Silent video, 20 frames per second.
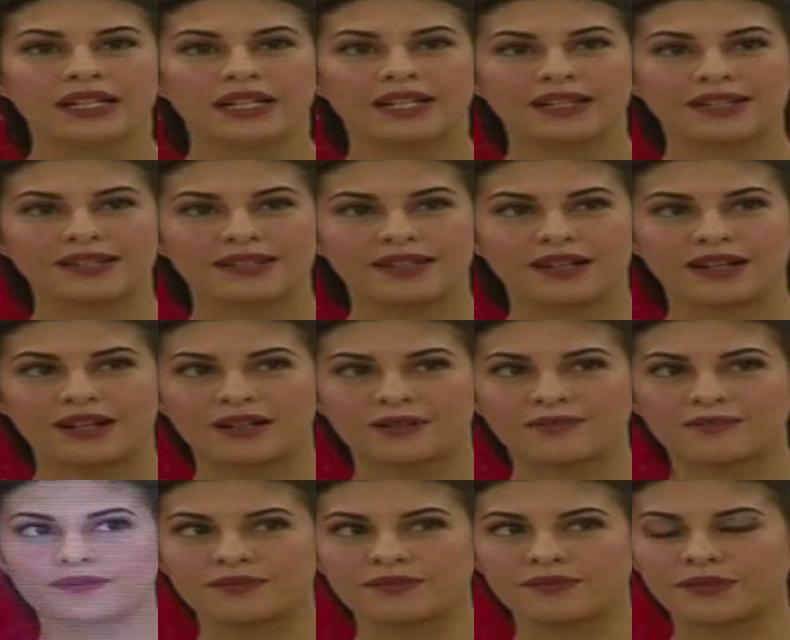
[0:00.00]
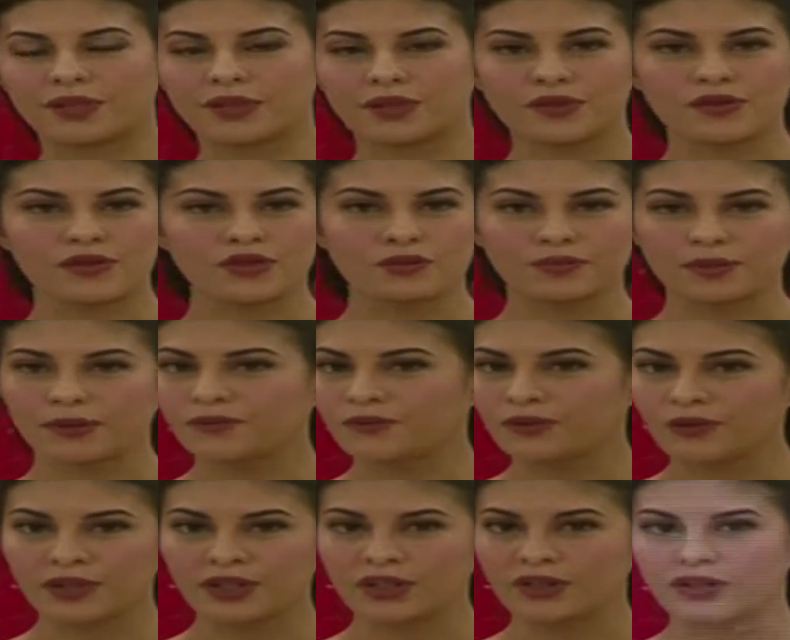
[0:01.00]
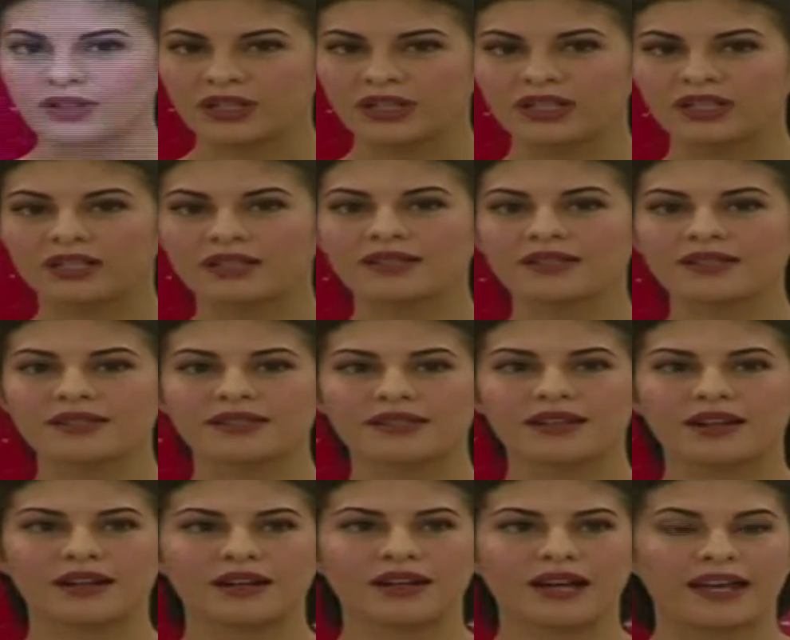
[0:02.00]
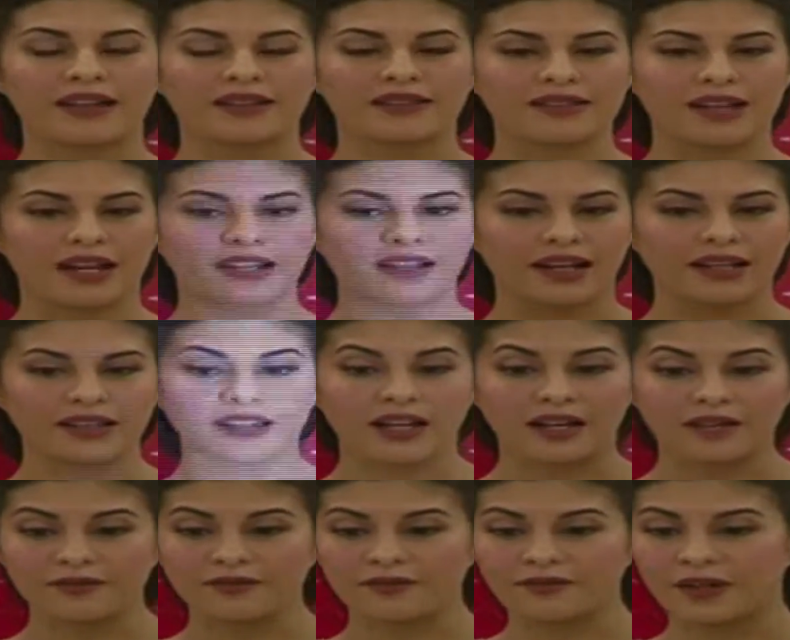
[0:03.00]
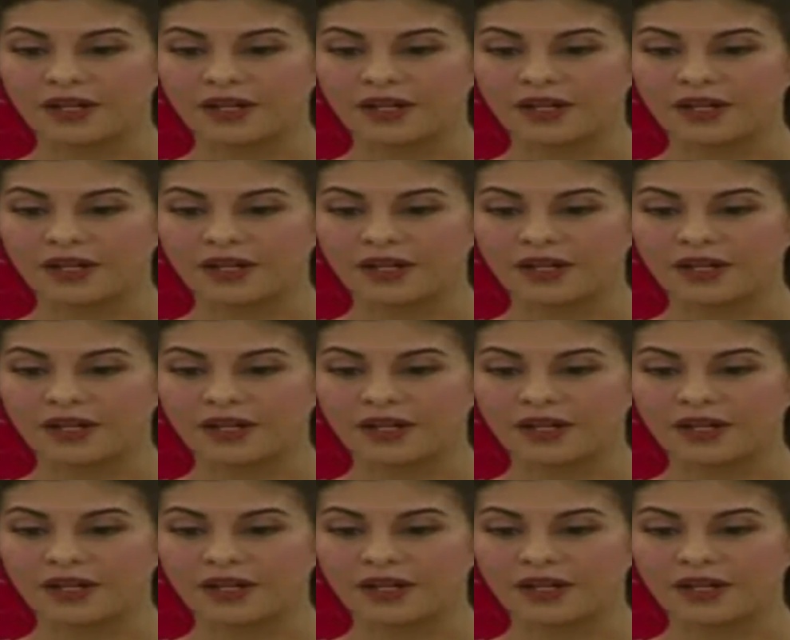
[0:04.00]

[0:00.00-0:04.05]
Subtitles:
It's, you know, superfood ingredients. And I love